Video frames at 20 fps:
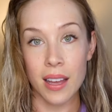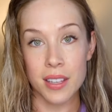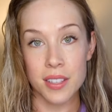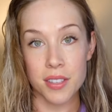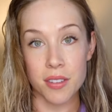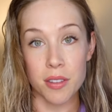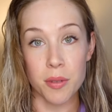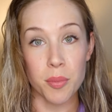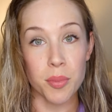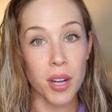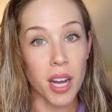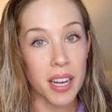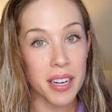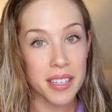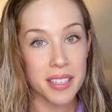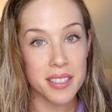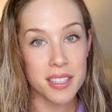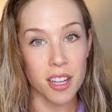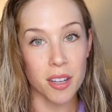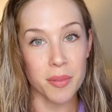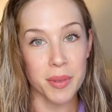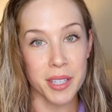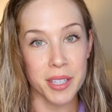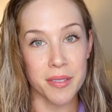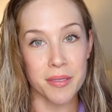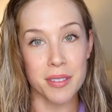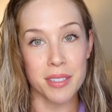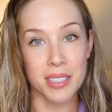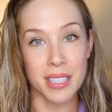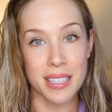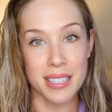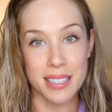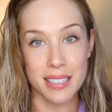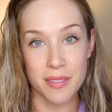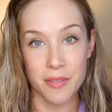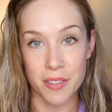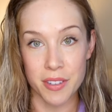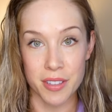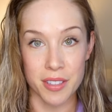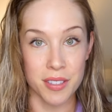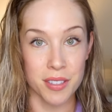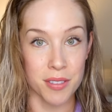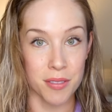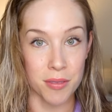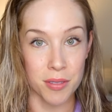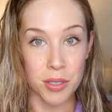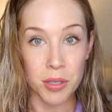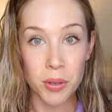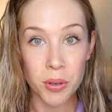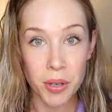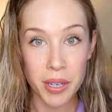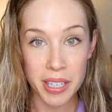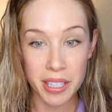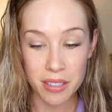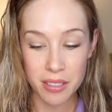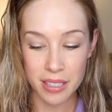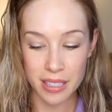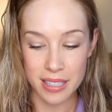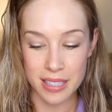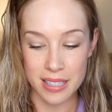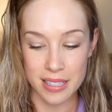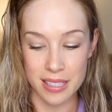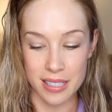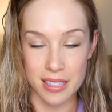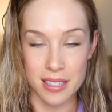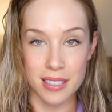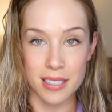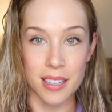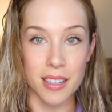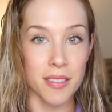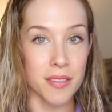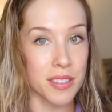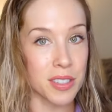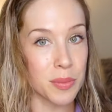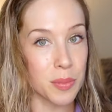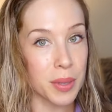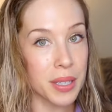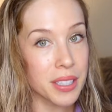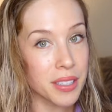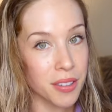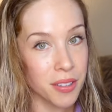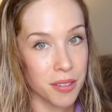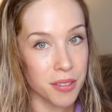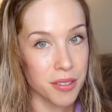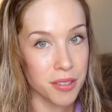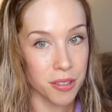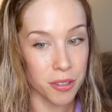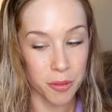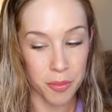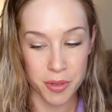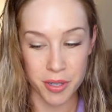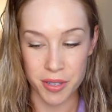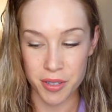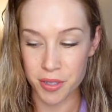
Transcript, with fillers: So the products I'll be utilizing for this tutorial consist of the Pin Curl Sculpture